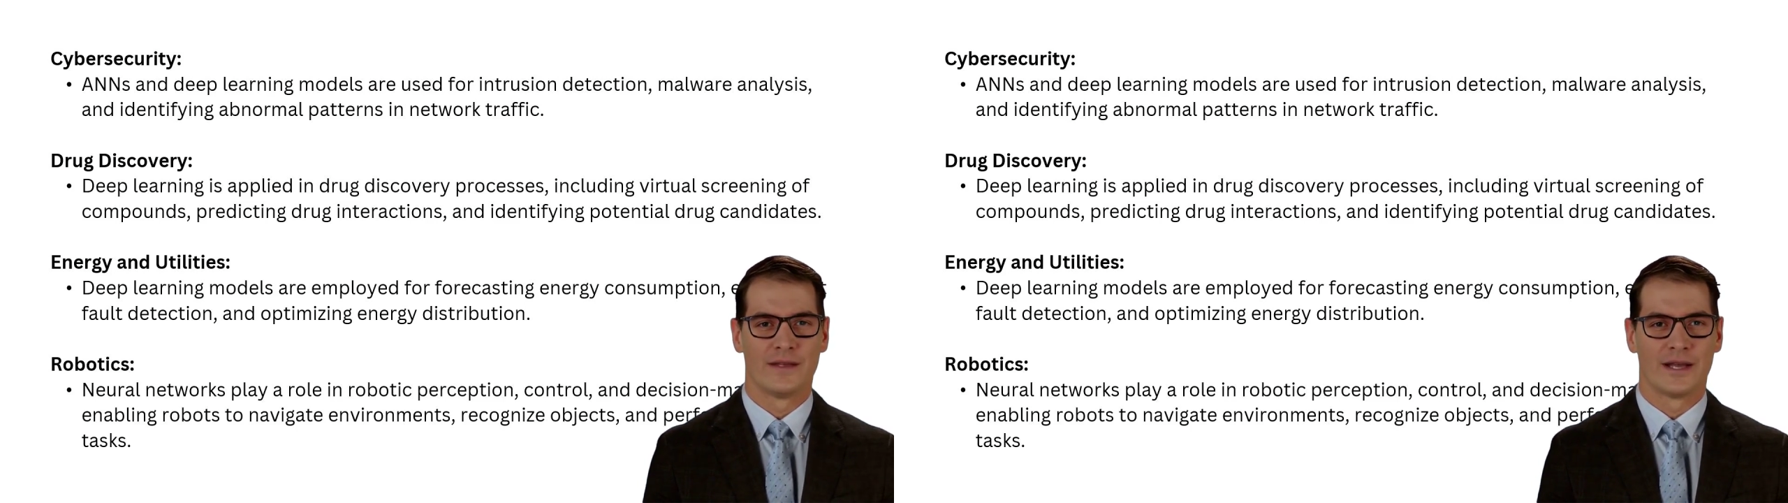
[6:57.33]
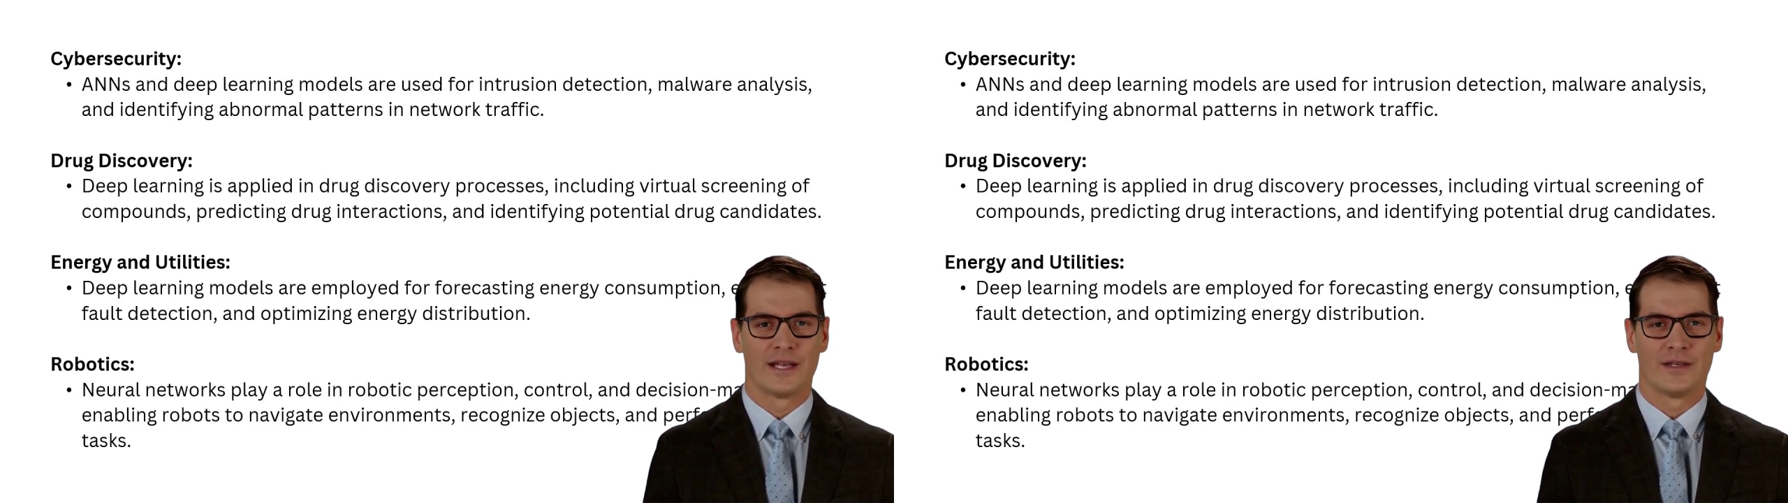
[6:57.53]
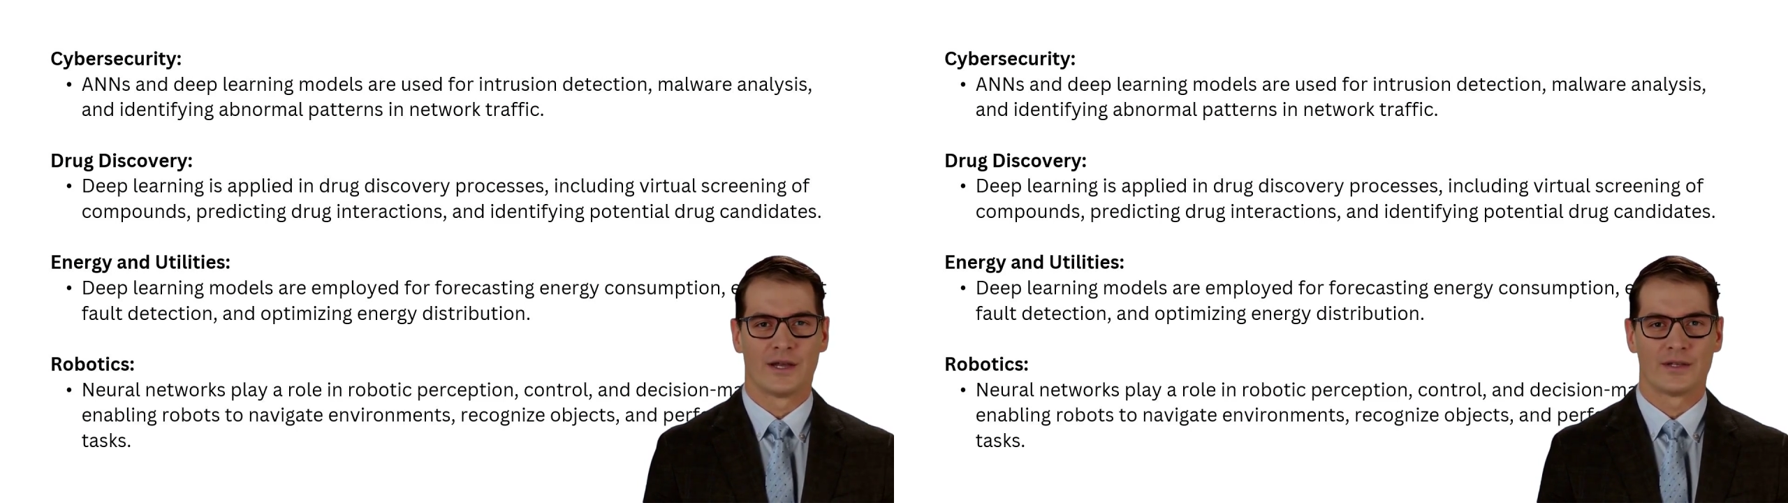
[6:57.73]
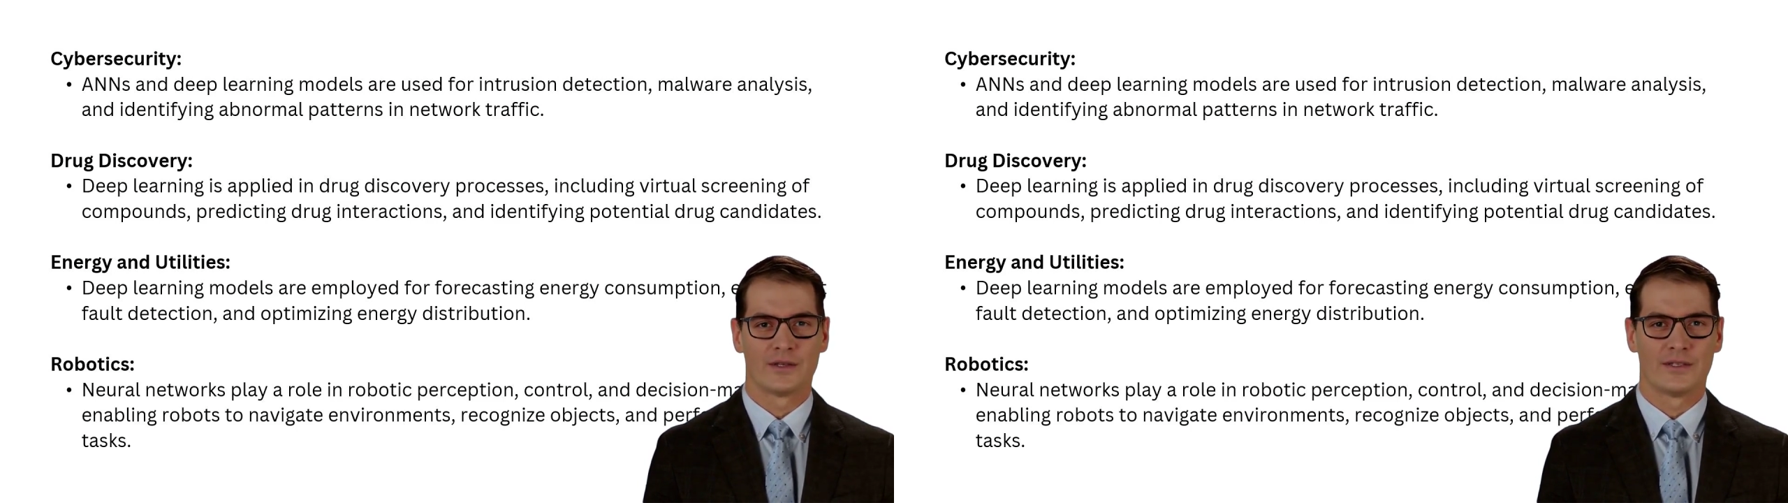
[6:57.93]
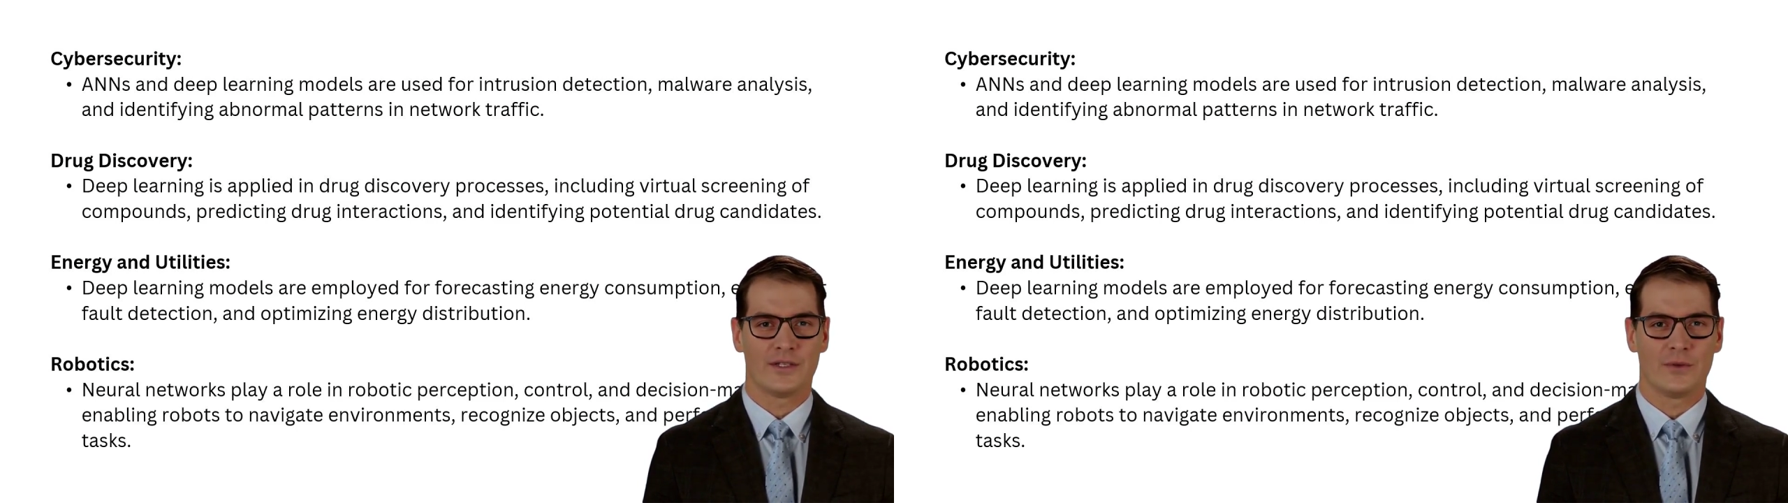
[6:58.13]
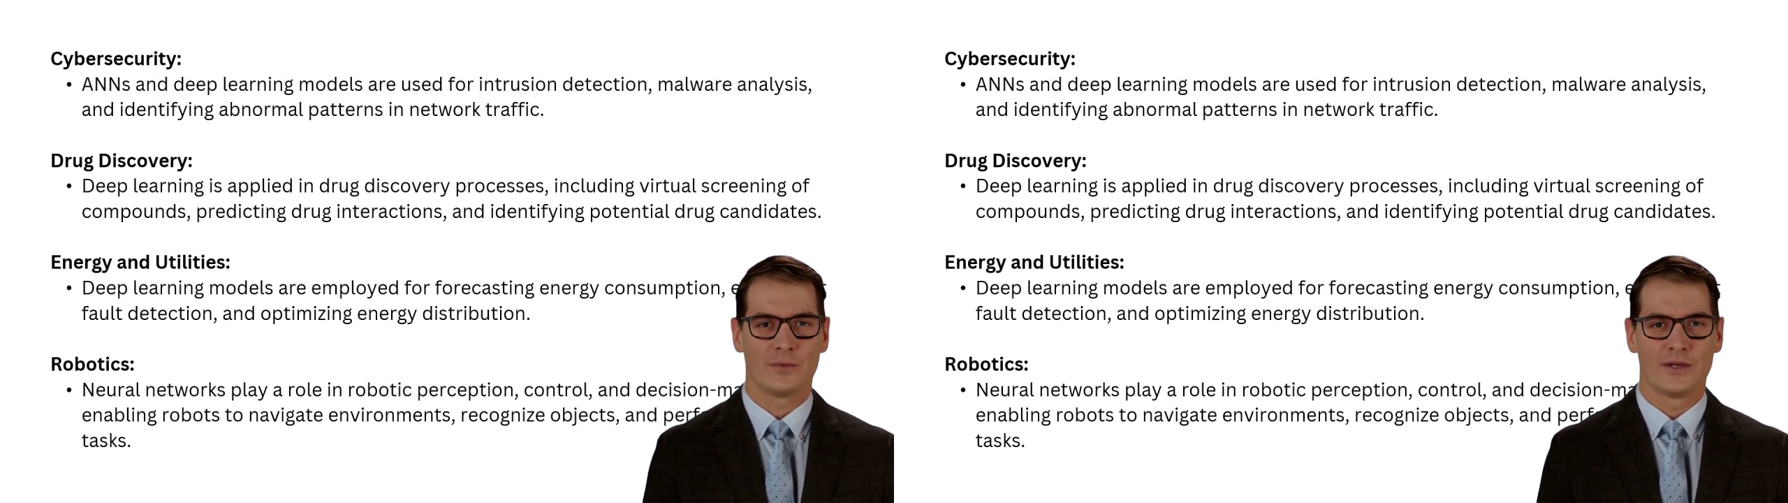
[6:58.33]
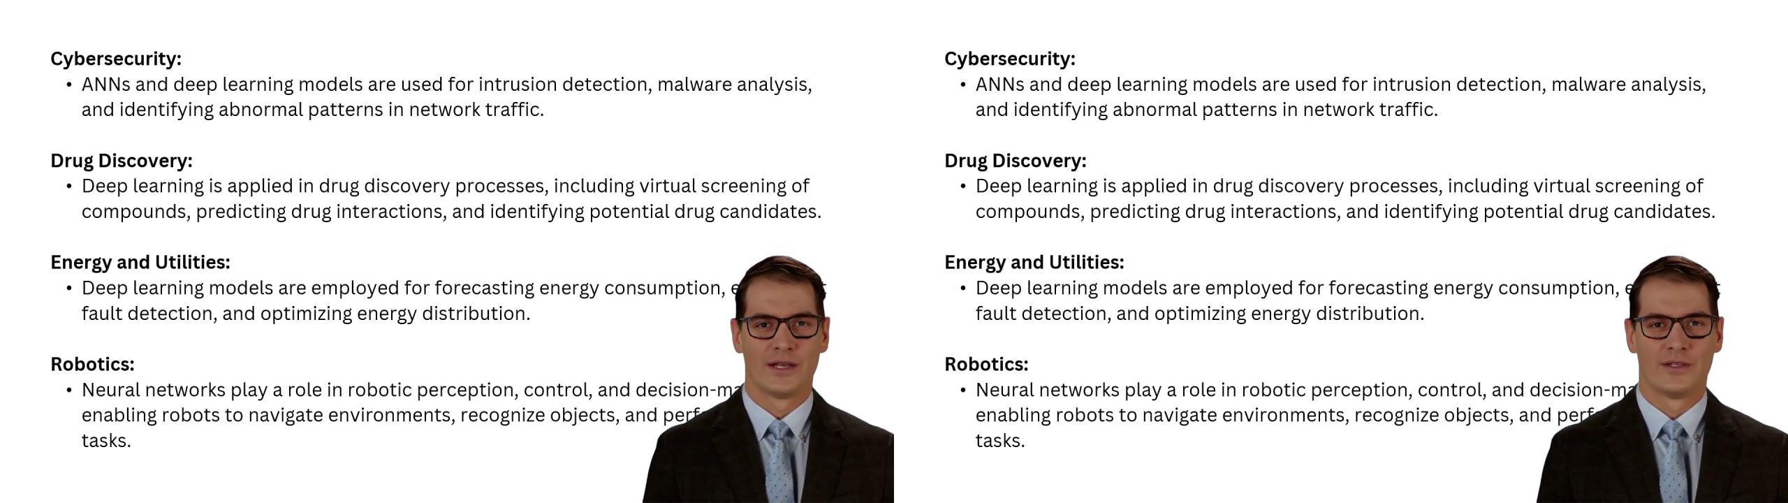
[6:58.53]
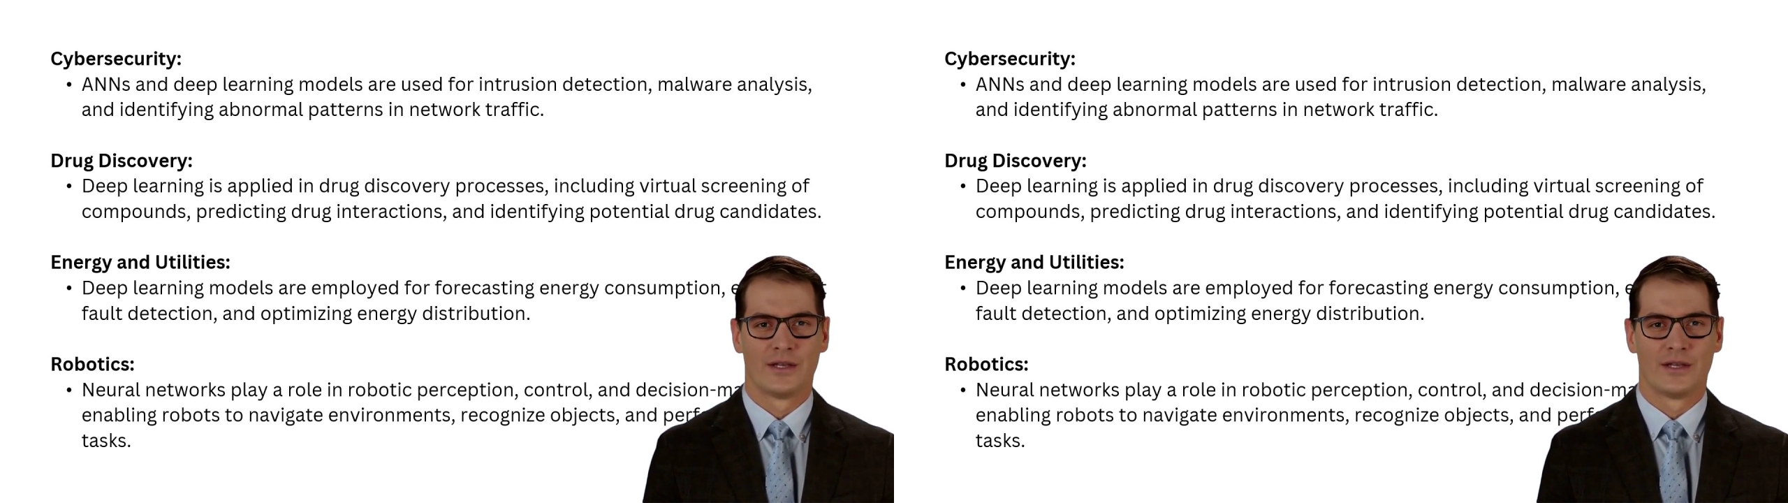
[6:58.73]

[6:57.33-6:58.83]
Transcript: and carry out complicated